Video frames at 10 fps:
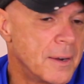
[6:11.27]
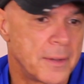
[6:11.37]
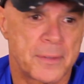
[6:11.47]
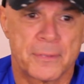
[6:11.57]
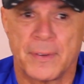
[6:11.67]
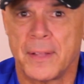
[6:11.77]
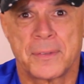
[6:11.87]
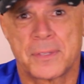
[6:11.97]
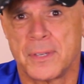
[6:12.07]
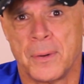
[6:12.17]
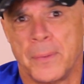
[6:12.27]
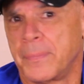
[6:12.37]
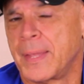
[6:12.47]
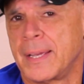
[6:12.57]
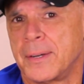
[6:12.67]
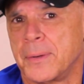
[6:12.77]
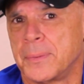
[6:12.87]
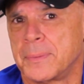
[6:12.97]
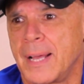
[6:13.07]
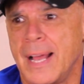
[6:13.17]
Other fathers don't. They
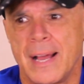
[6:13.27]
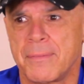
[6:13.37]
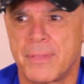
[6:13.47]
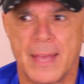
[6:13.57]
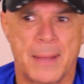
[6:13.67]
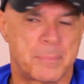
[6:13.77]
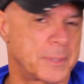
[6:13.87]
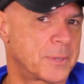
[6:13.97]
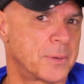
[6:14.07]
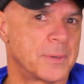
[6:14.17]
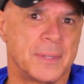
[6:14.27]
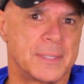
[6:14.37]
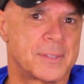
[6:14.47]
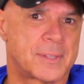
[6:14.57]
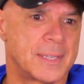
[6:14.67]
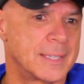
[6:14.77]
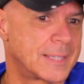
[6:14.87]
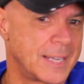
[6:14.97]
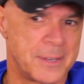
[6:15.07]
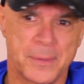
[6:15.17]
don't have that paternal instinct.
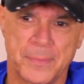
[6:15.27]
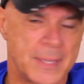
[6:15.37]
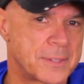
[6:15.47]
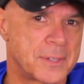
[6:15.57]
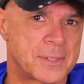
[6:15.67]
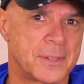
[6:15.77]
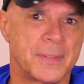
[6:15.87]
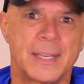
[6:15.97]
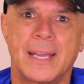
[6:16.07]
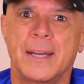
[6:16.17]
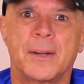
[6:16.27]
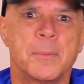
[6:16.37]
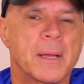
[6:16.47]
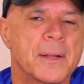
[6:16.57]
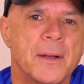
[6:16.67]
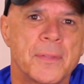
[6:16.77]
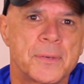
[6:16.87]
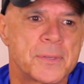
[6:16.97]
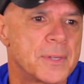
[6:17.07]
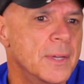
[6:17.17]
They don't necessarily care about
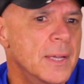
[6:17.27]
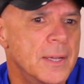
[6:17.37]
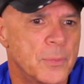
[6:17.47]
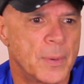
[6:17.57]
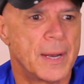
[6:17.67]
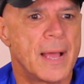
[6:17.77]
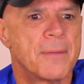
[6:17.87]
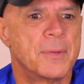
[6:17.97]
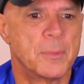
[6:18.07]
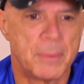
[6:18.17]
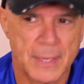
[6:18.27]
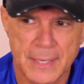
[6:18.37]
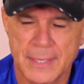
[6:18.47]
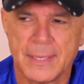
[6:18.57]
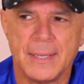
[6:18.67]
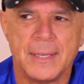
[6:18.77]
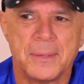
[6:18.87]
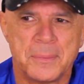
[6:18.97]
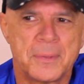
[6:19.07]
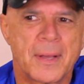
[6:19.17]
others, what have you. But
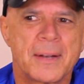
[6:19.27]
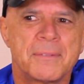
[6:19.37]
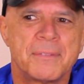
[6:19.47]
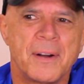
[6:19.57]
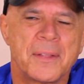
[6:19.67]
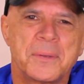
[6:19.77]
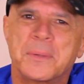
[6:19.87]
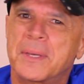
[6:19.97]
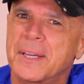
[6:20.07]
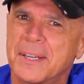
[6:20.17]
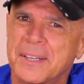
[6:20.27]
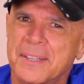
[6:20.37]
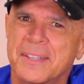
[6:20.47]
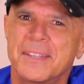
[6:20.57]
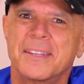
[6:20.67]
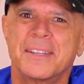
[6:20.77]
when you got a father who cared,